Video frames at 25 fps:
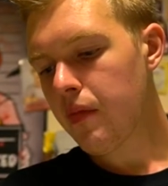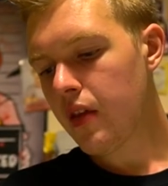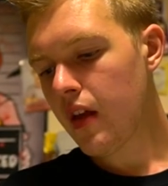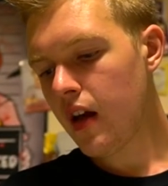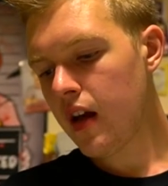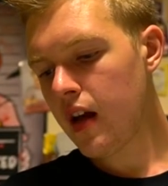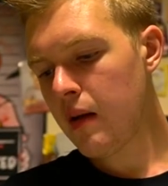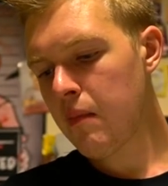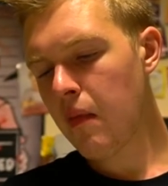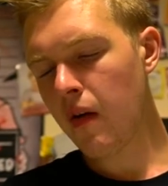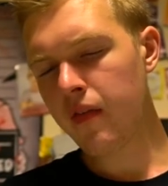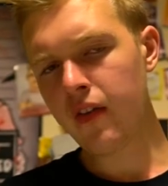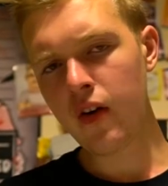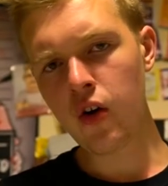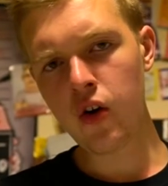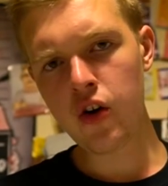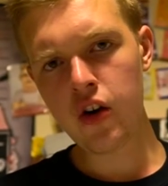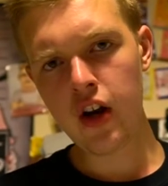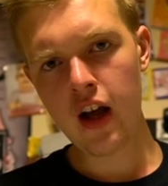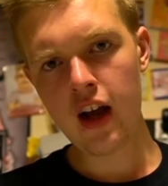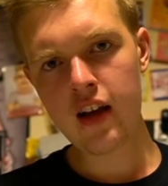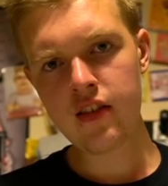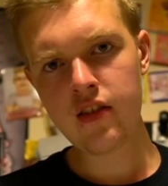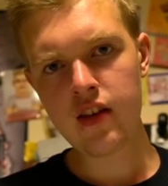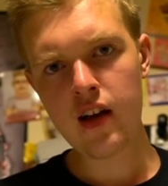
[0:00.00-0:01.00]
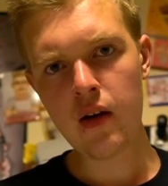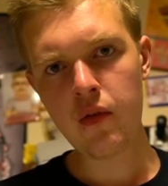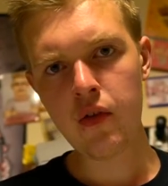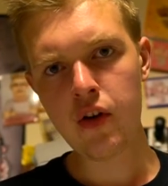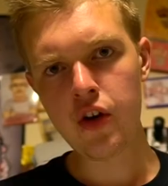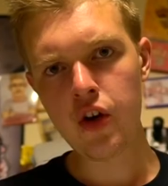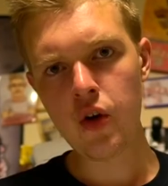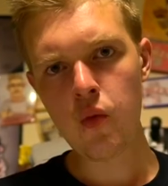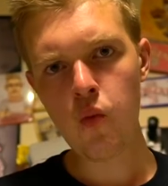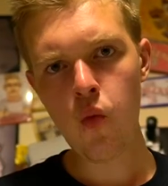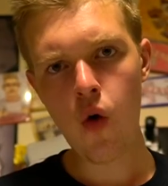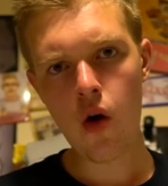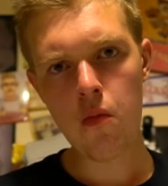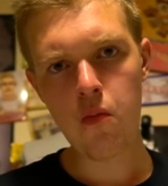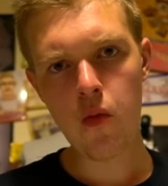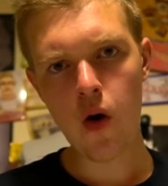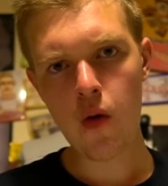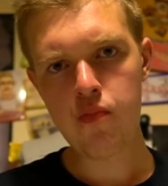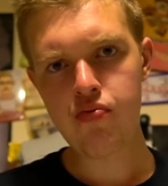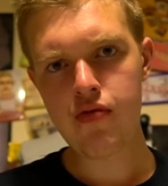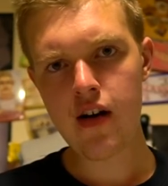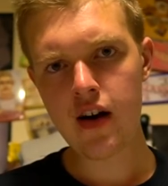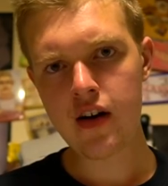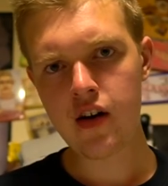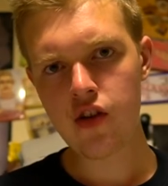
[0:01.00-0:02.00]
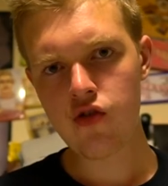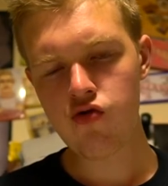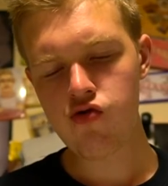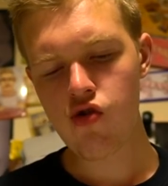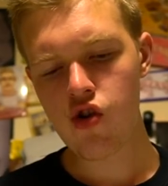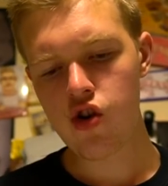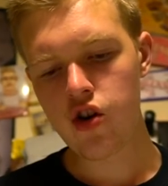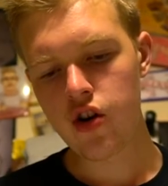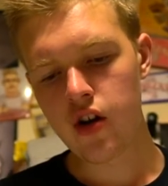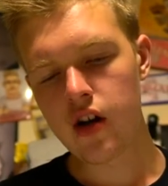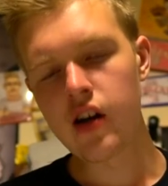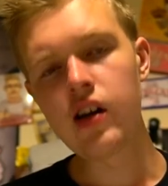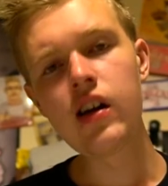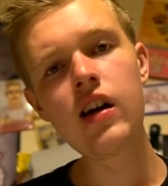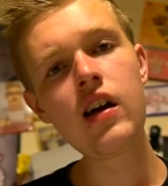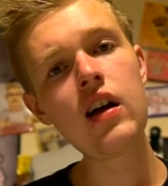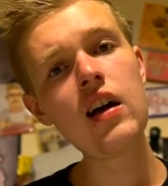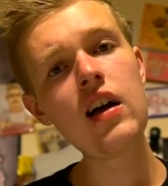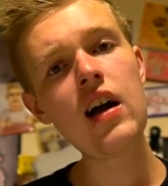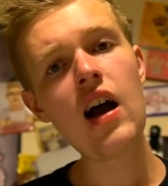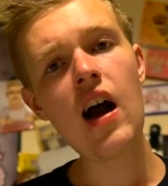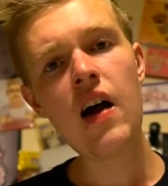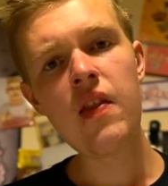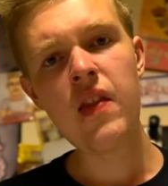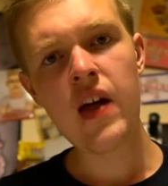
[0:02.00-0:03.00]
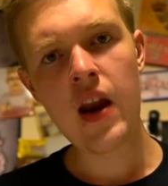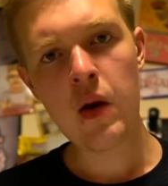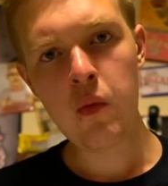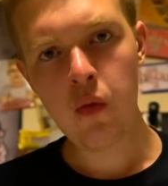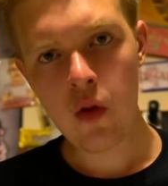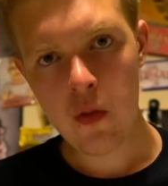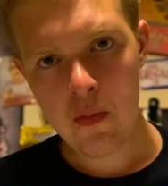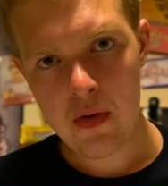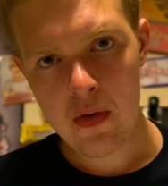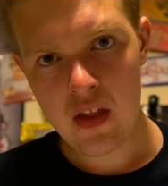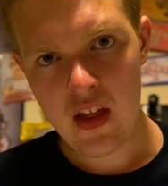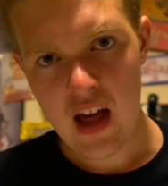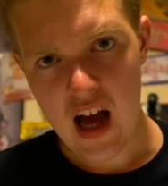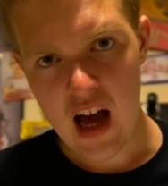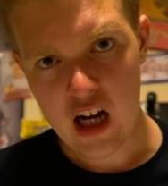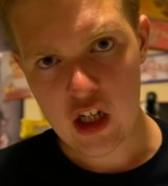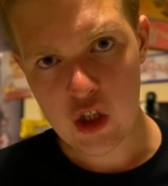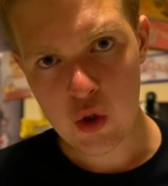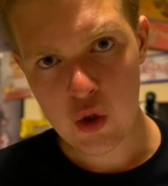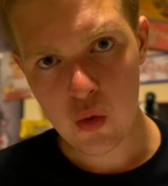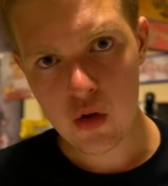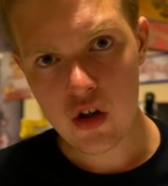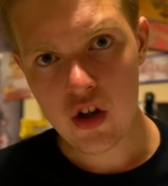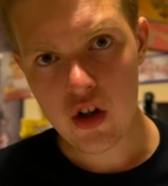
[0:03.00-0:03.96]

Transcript: I think, like I say, I'm going to do one more practice run and then it will be the actual